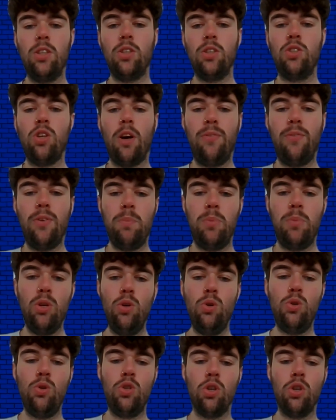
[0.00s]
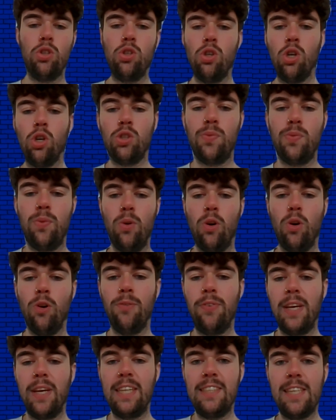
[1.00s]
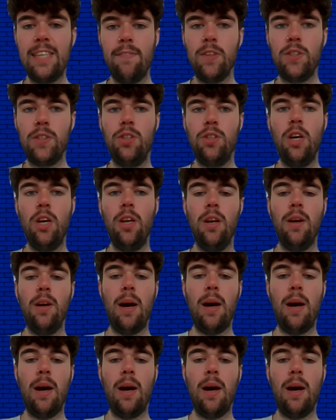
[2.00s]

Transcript: Toffee Blues, your source for all things Everton.